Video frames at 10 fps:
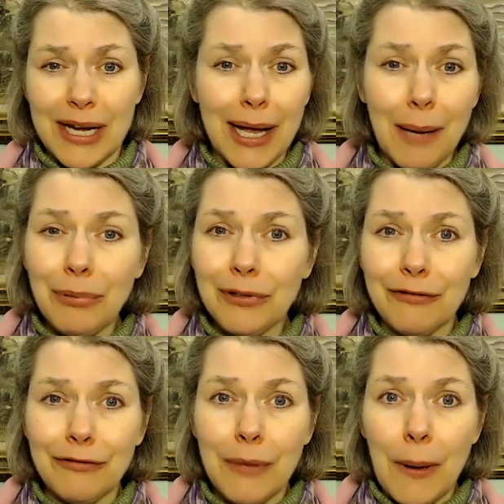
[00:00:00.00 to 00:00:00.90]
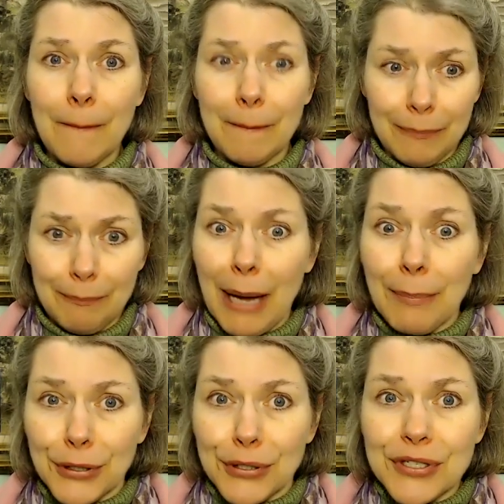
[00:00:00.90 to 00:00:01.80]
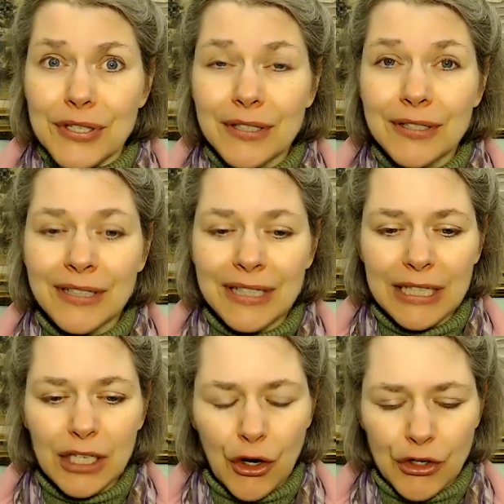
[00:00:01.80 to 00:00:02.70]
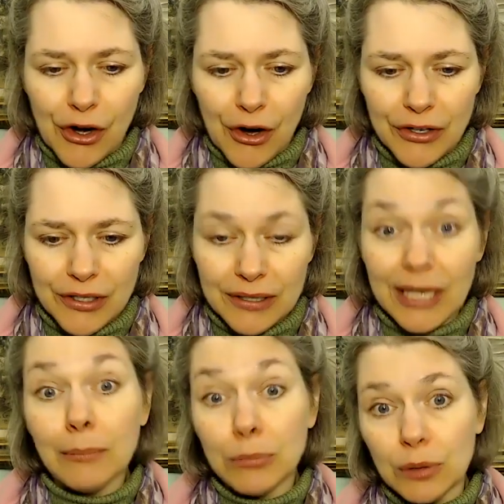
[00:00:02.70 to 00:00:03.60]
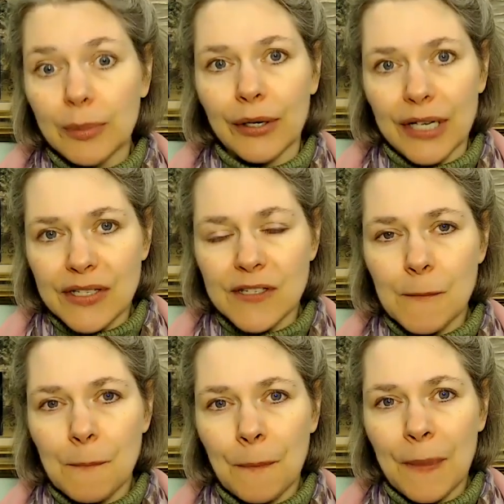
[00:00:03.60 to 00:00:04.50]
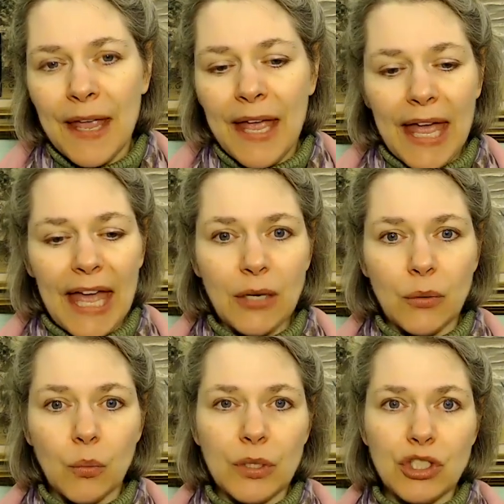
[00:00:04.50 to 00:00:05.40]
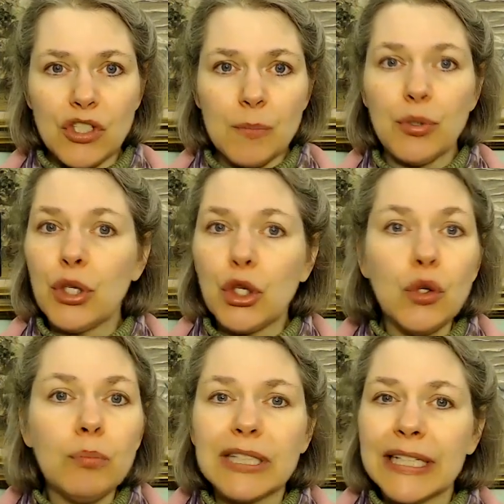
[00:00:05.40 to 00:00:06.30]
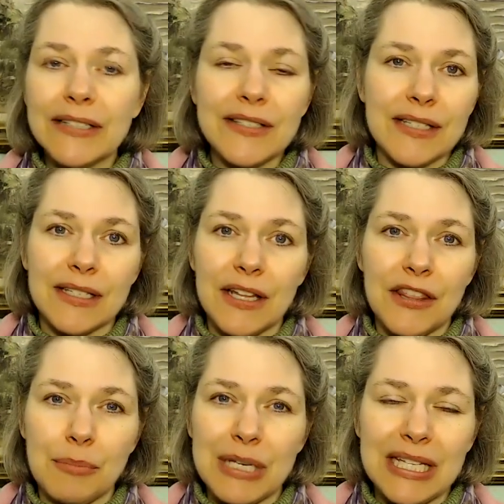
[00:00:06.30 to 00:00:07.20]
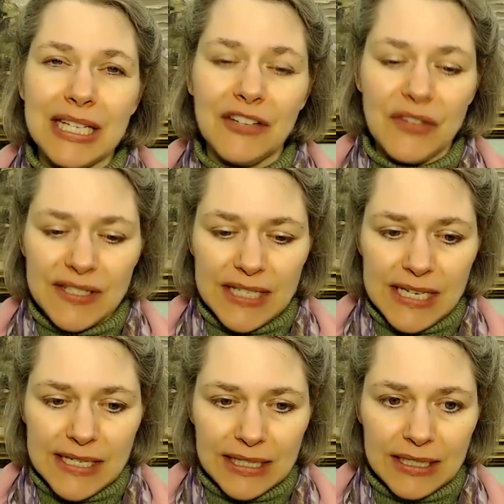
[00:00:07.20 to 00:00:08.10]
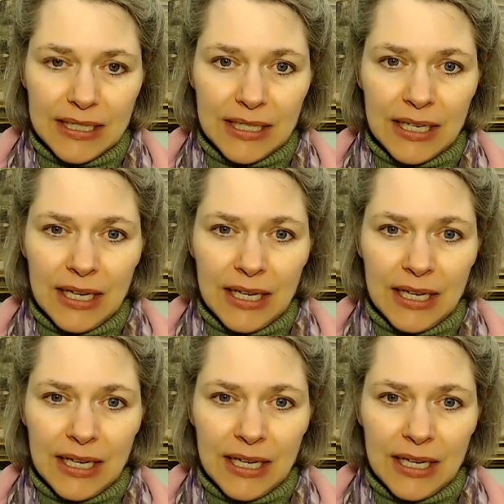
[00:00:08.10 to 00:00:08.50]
and a couple of peppers in our yard and blueberries. And we just put new plants in at the beginning of the season.